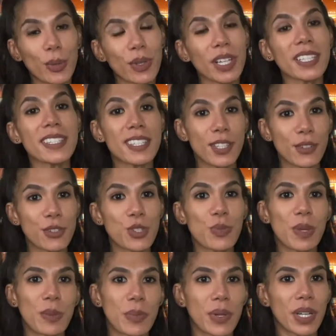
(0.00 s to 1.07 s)
considered to be
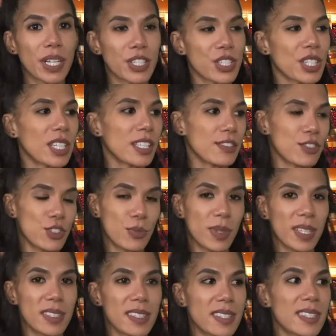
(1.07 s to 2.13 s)
percussion
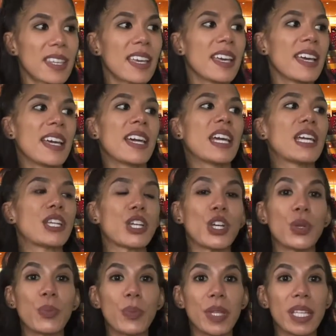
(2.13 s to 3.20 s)
instruments. It
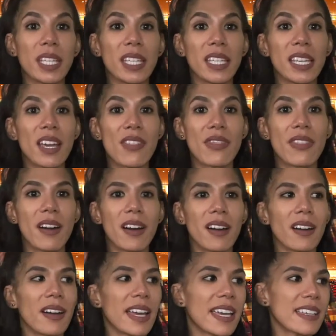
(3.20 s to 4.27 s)
could be
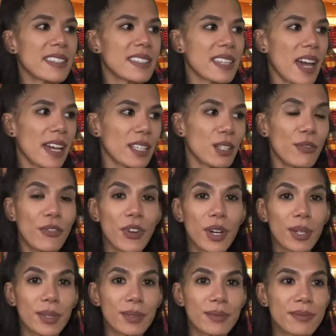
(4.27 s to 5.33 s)
the
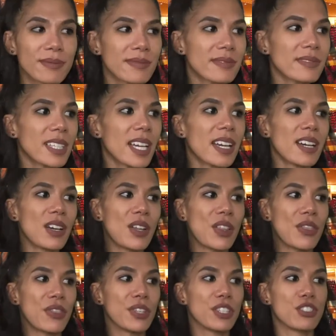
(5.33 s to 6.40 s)
xylophone,
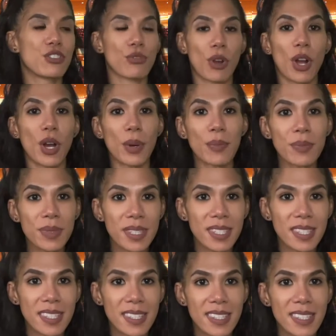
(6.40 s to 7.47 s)
the
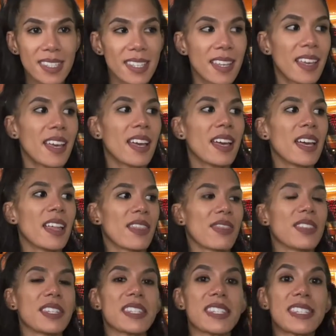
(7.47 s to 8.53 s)
drums, the
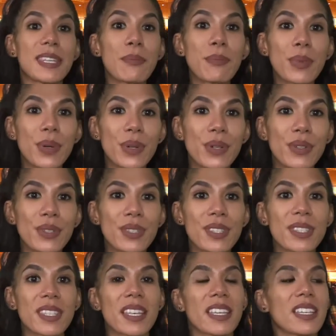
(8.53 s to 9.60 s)
cymbals,
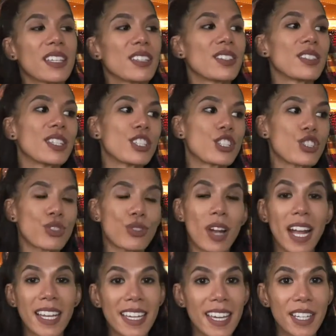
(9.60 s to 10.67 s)
the
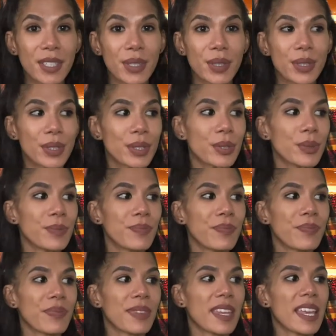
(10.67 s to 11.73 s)
triangle,
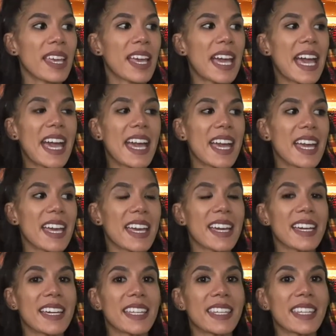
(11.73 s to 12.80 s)

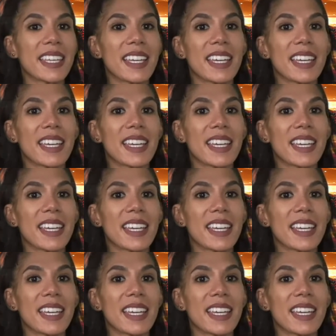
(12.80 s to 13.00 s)
and